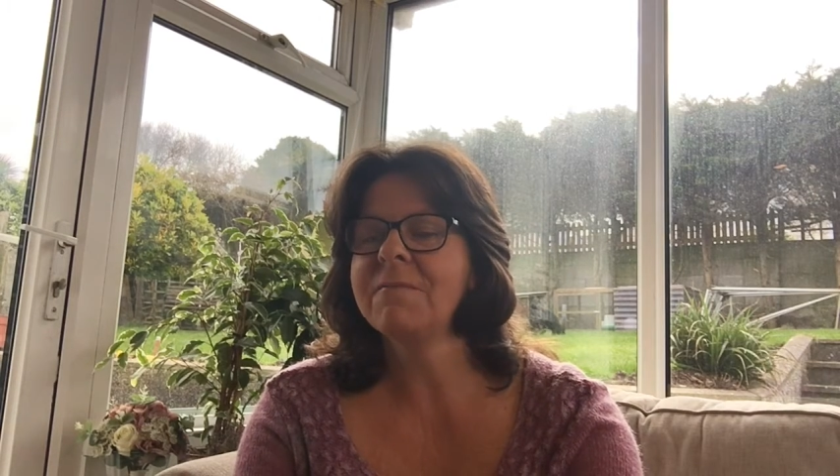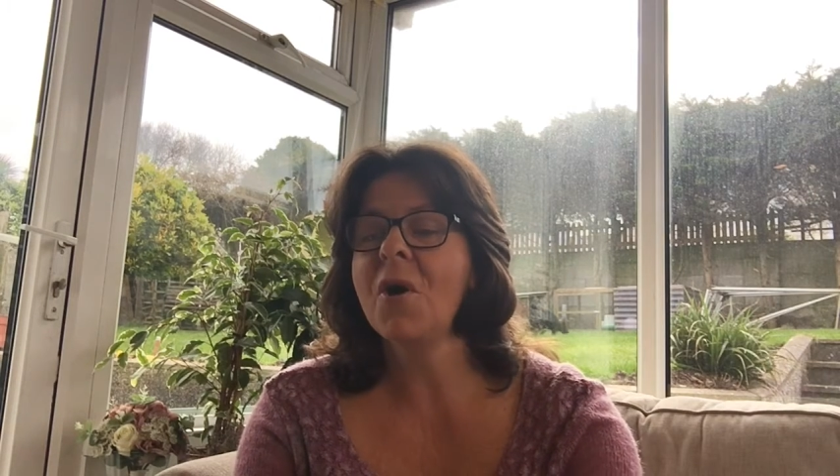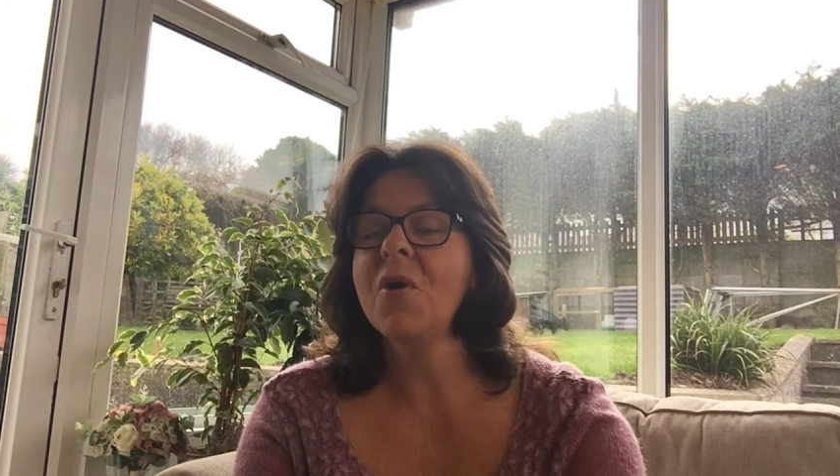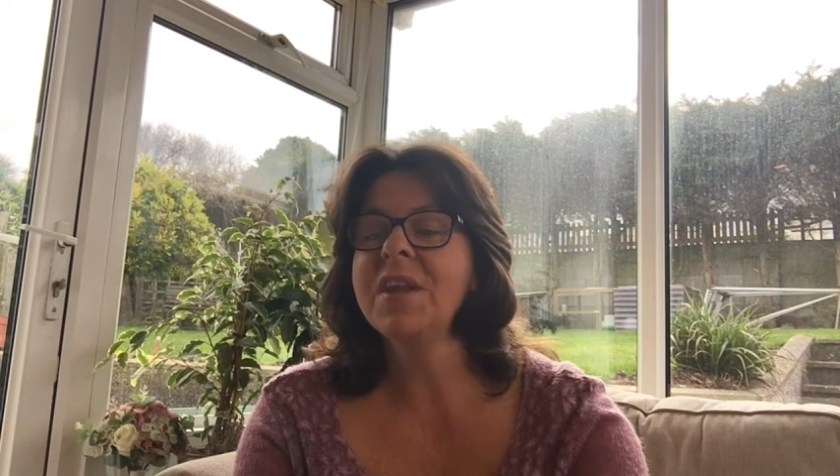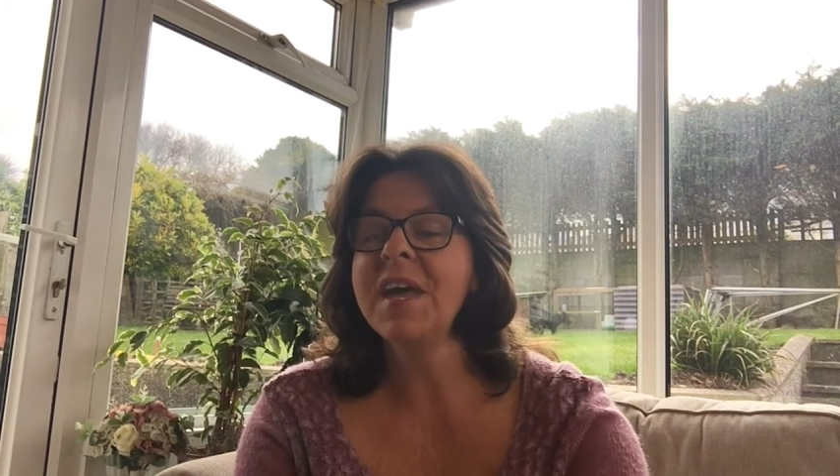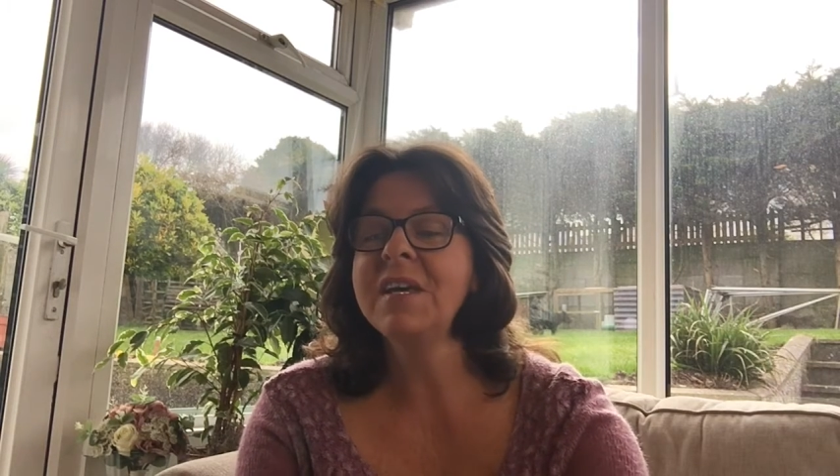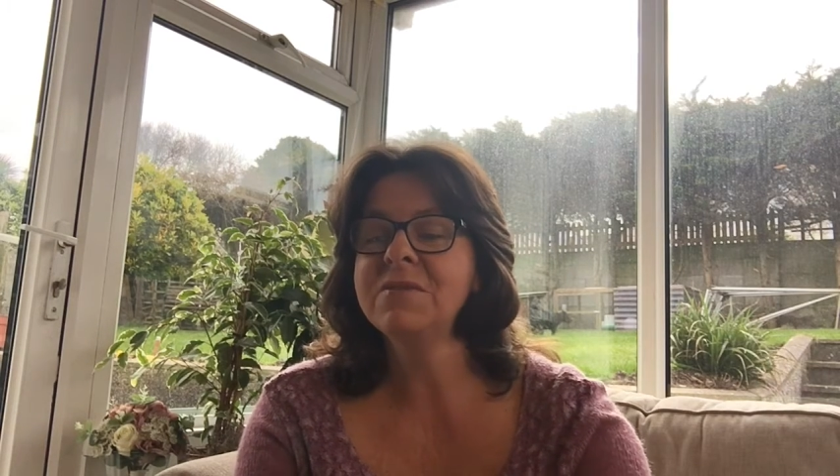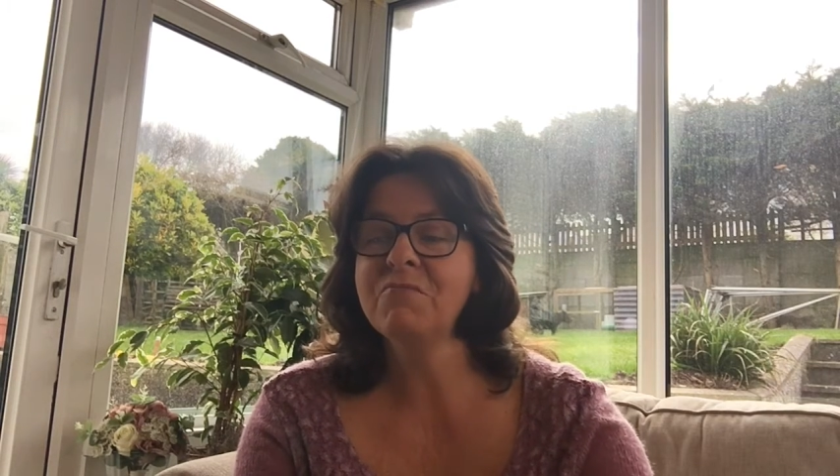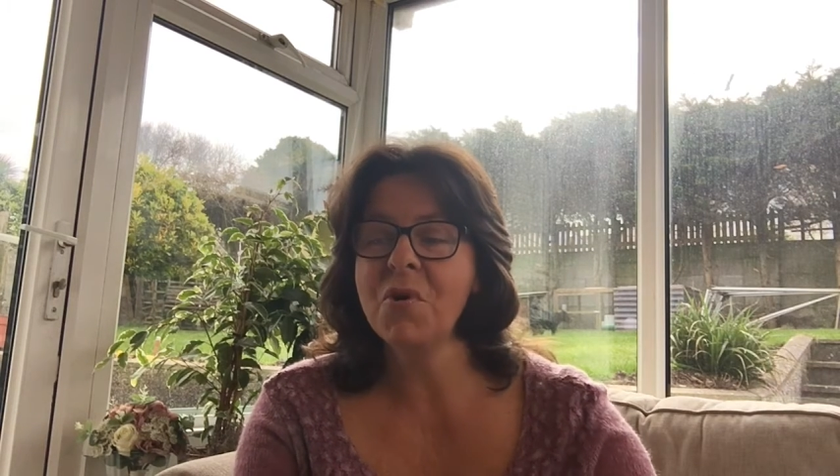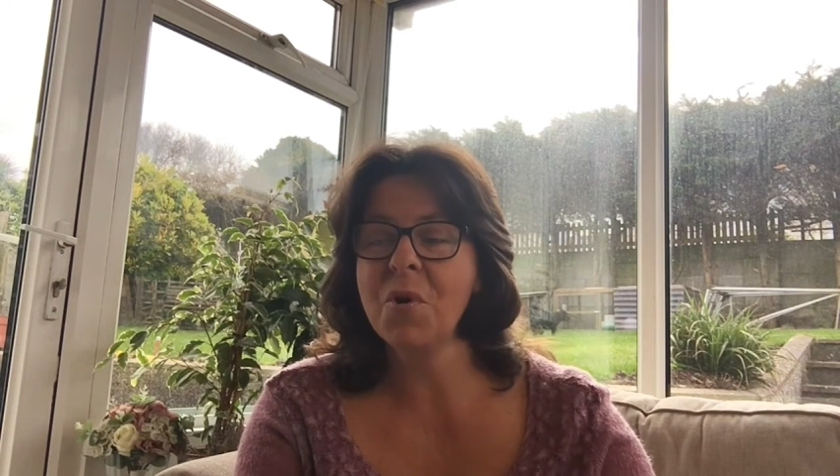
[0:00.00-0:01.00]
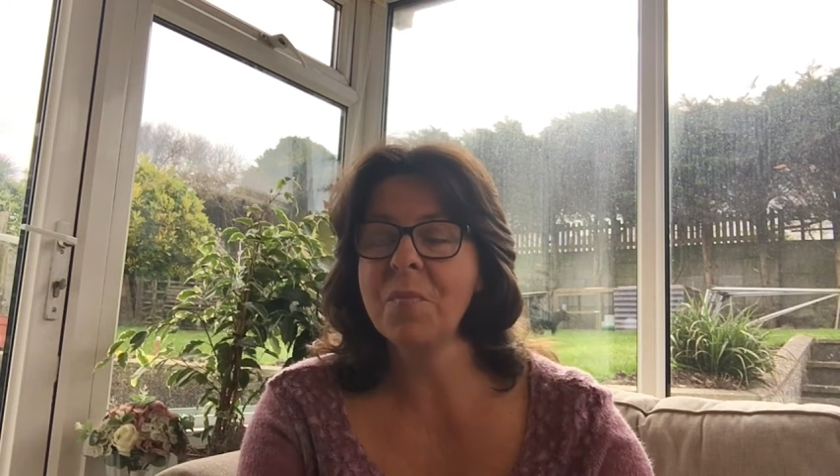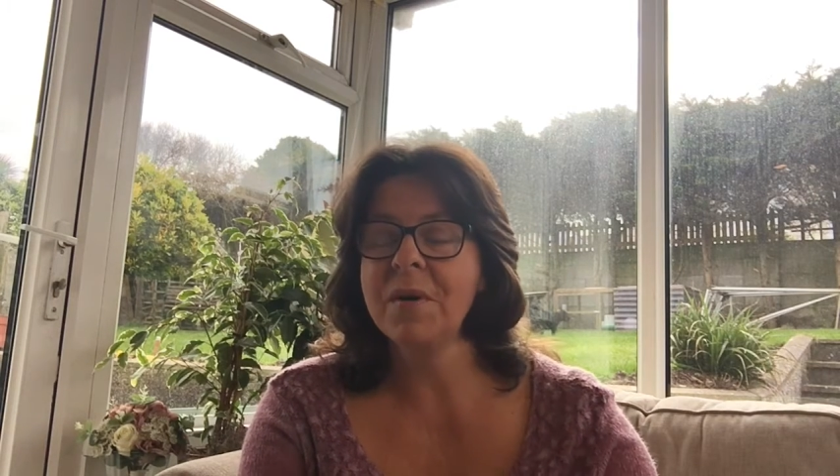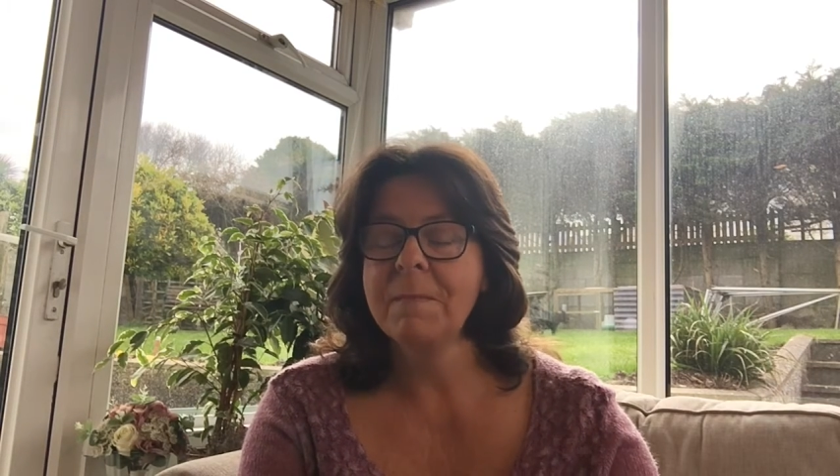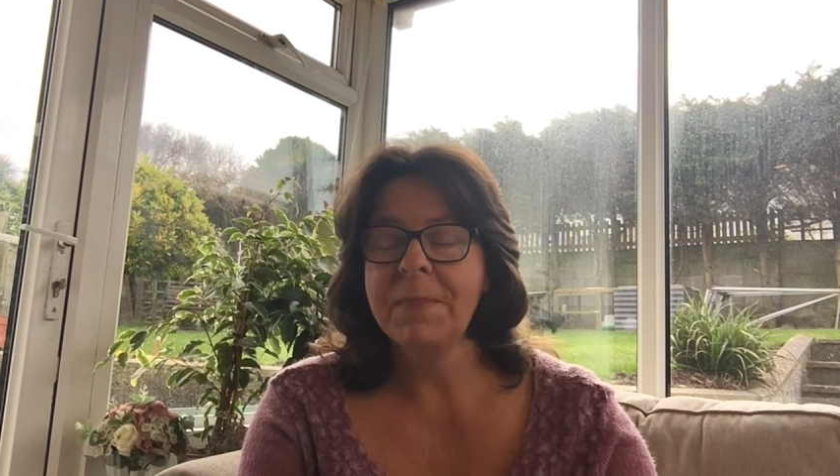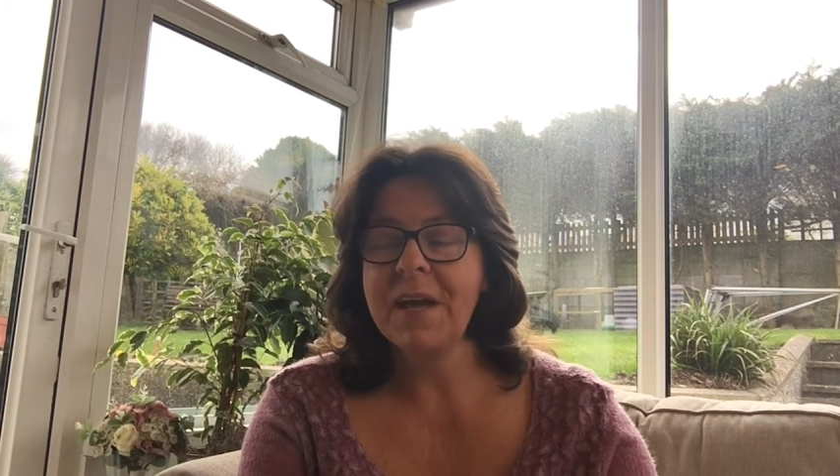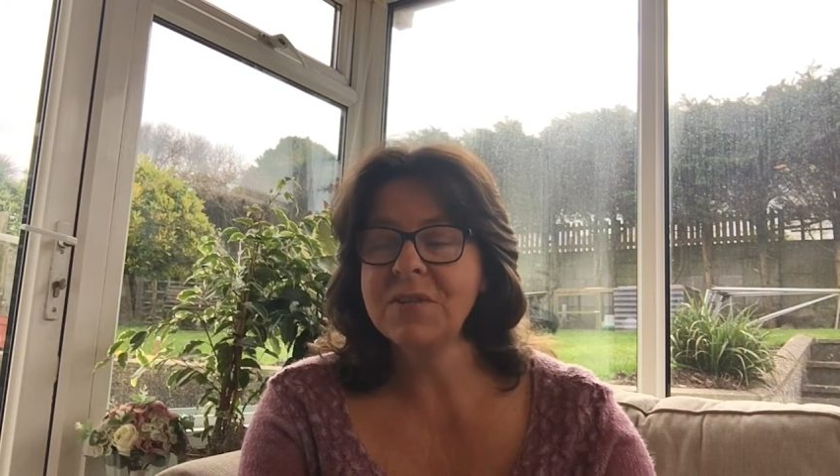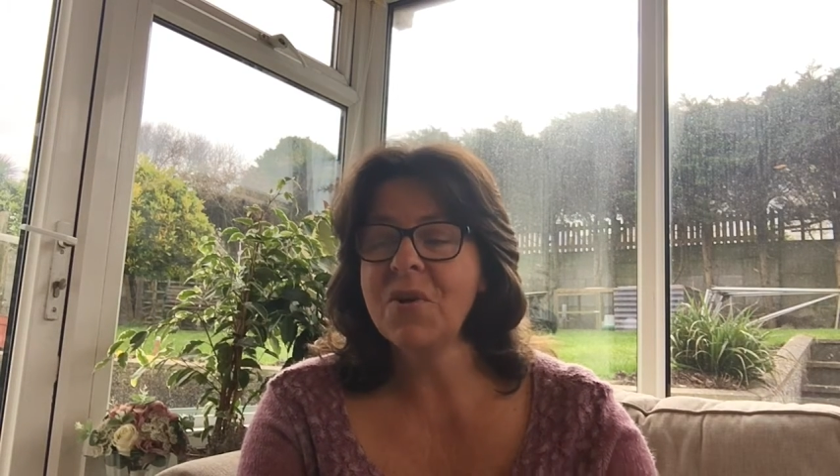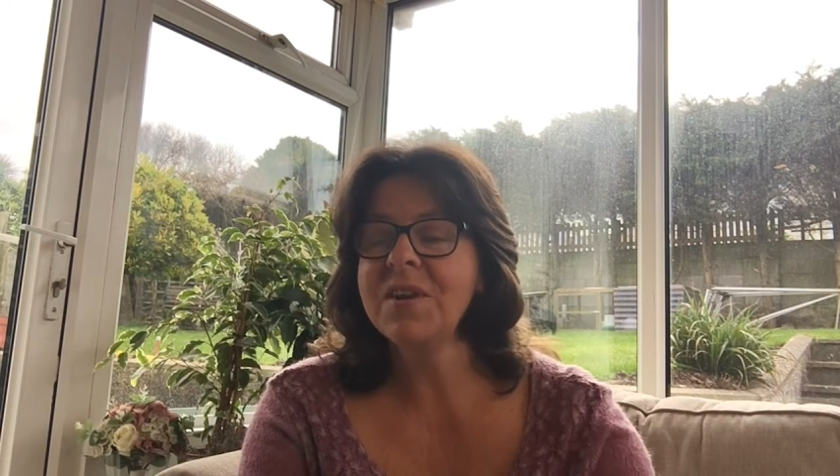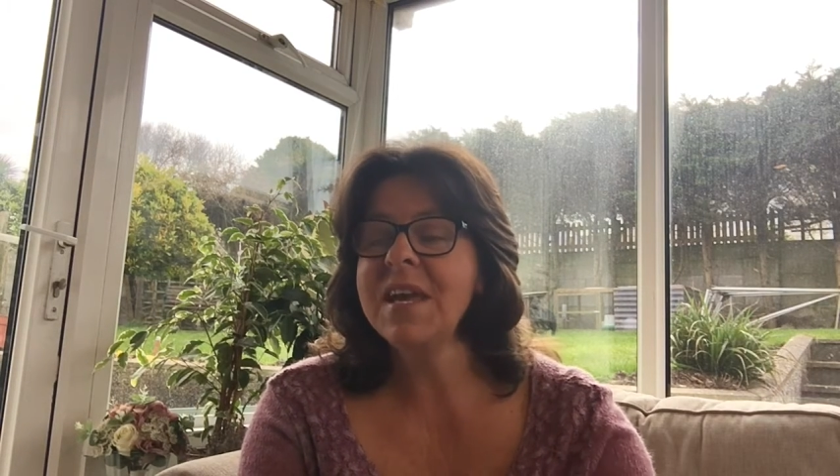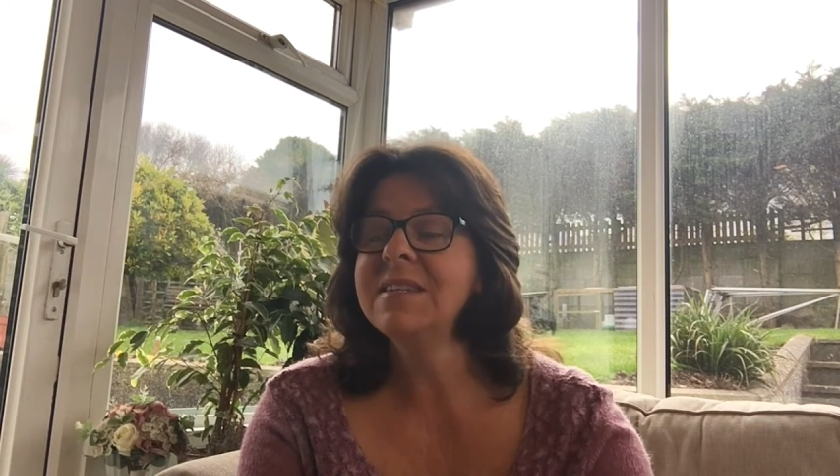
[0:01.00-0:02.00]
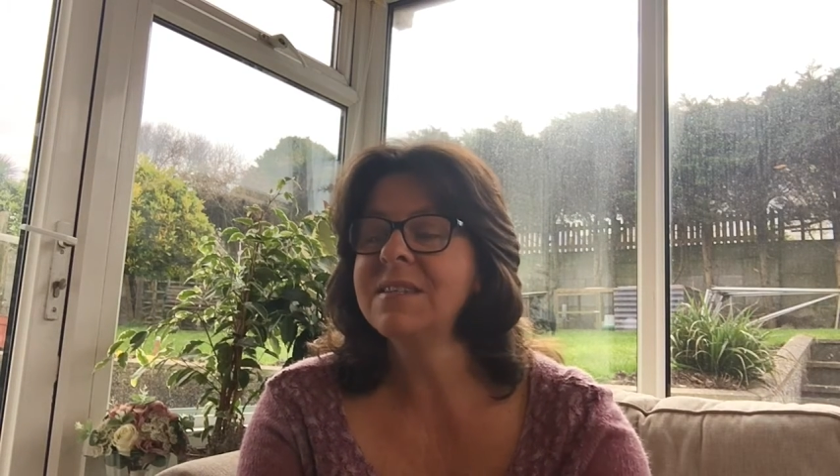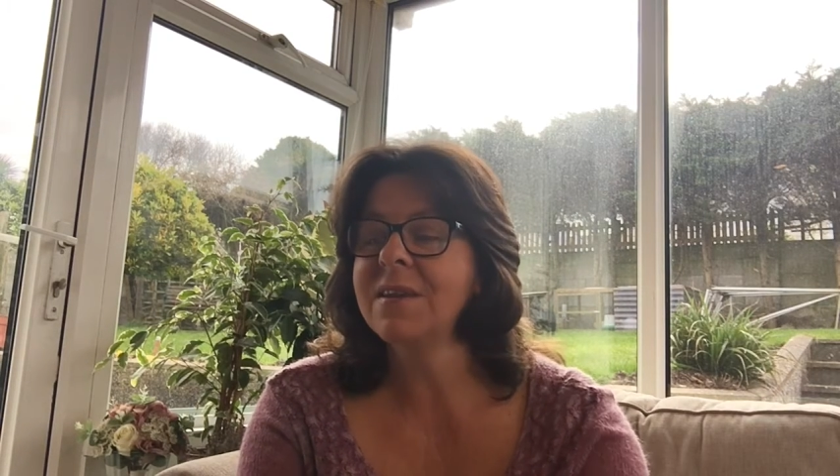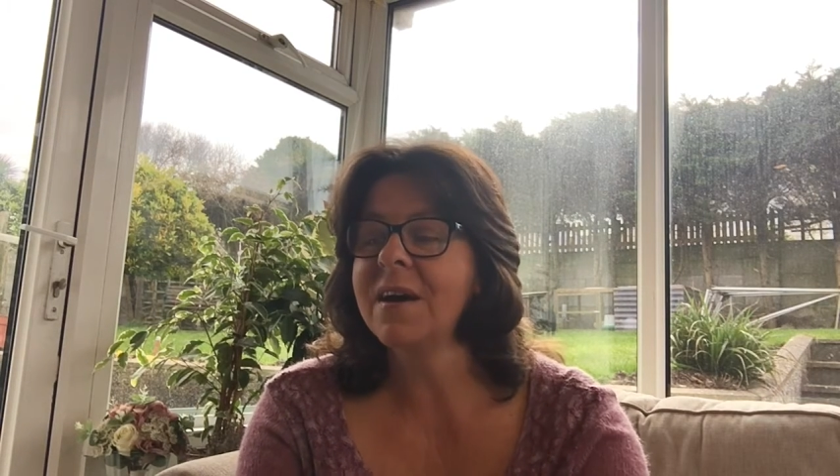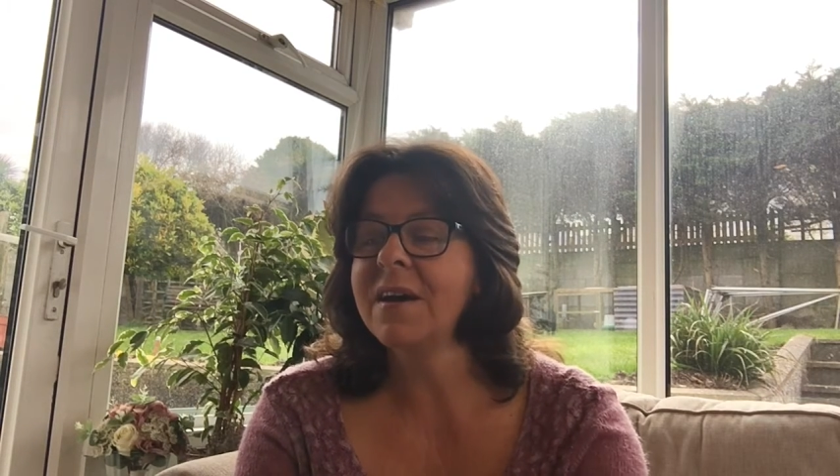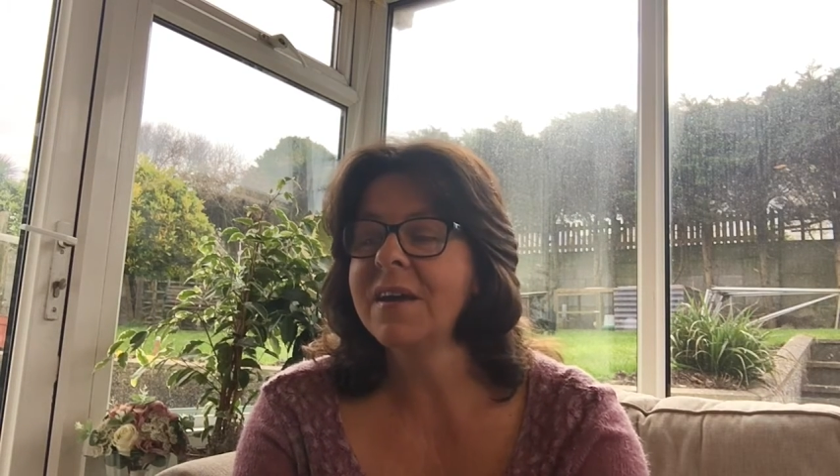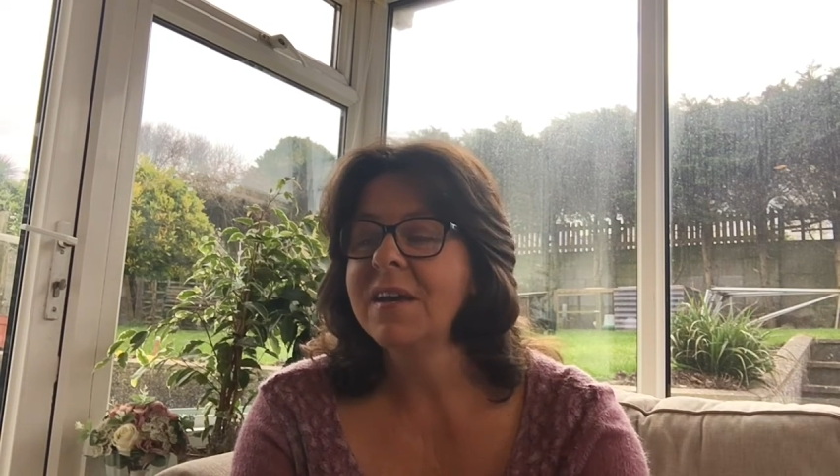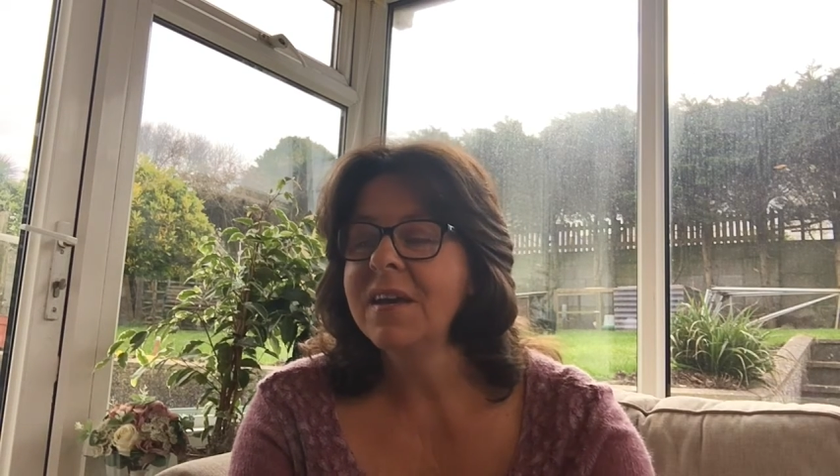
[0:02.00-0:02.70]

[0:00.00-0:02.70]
On his robe and on his thigh